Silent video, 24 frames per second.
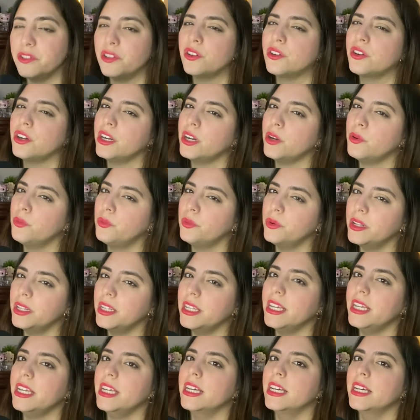you're gonna
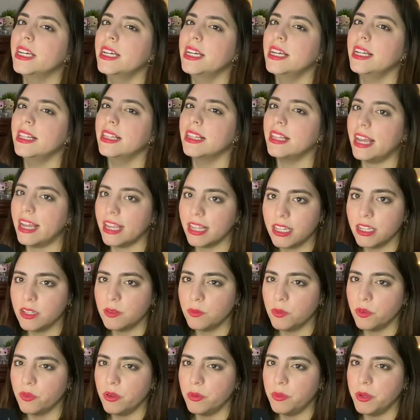really like this
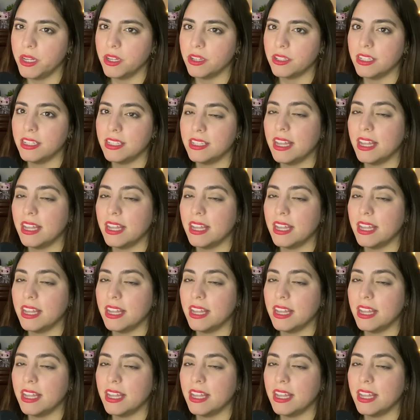movie because